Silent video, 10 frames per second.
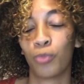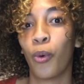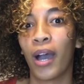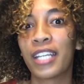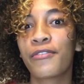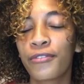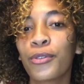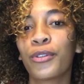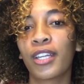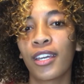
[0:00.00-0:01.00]
1
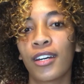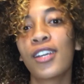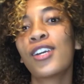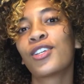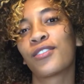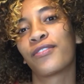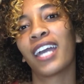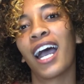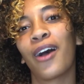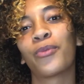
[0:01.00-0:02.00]
full year to
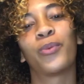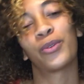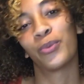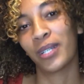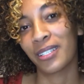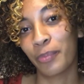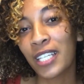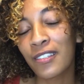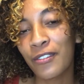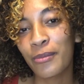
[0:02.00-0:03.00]
figure out what works
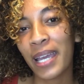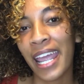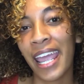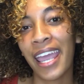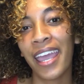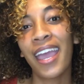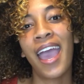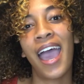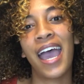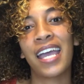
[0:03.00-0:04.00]
best for my hair,
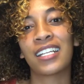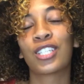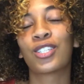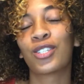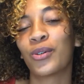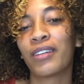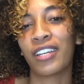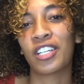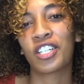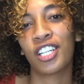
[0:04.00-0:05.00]
and so
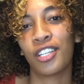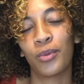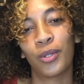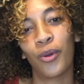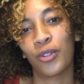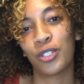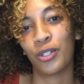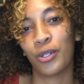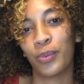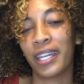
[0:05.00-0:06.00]
eventually we'll
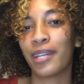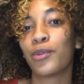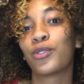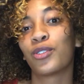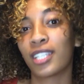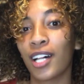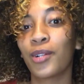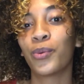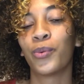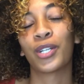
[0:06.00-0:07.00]
also be able to
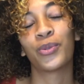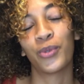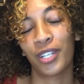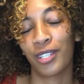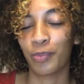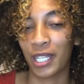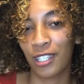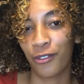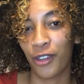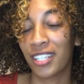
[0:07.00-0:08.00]
tell what works
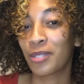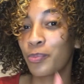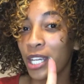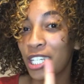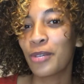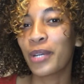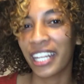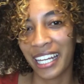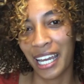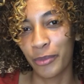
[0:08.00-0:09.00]
best for you, especially when
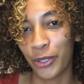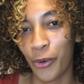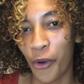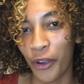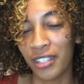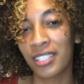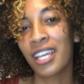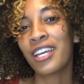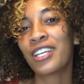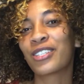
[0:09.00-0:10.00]
it comes to oils.
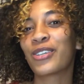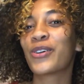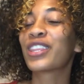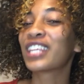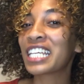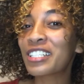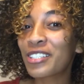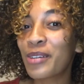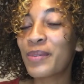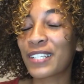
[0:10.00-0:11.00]
So thank you
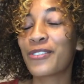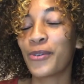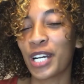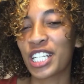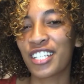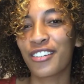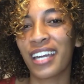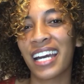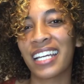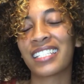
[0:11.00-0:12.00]
so much for watching, you
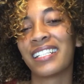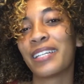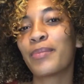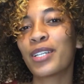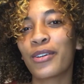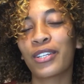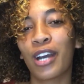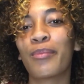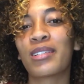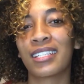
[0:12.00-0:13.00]
guys. Let me know in the
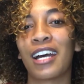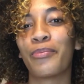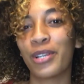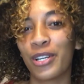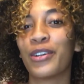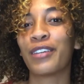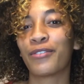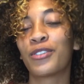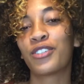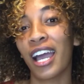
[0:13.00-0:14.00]
comments down below
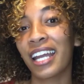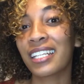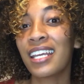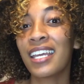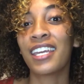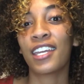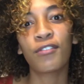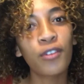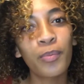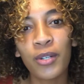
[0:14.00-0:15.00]
if you tried it.
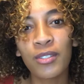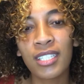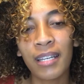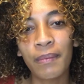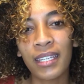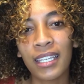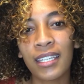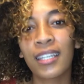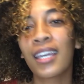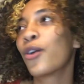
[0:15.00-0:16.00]
If you post
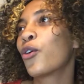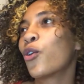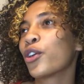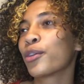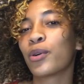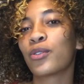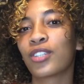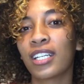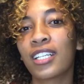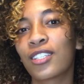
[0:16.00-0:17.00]
something or you
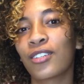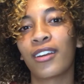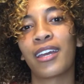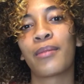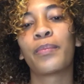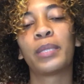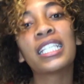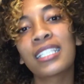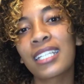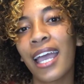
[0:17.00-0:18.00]
post on Instagram,
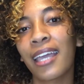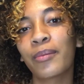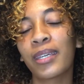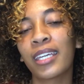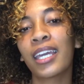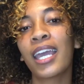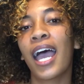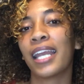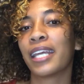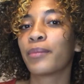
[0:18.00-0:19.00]
please tag me
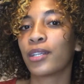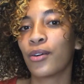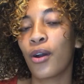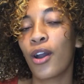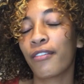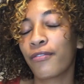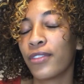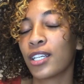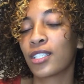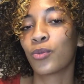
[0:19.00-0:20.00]
and let me know if
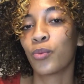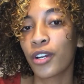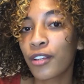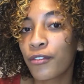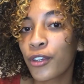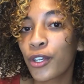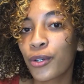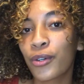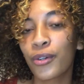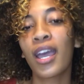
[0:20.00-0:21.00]
this worked for
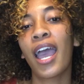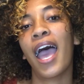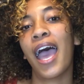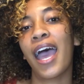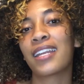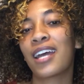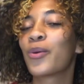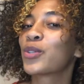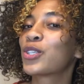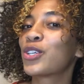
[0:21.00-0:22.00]
you, and I
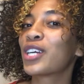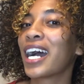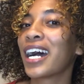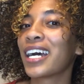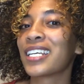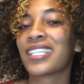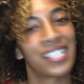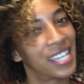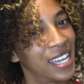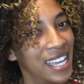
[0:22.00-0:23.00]
will see you guys
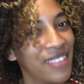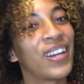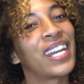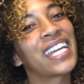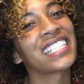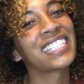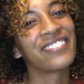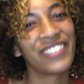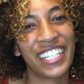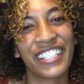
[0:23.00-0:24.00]
in my next
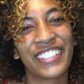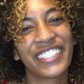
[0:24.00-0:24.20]
video.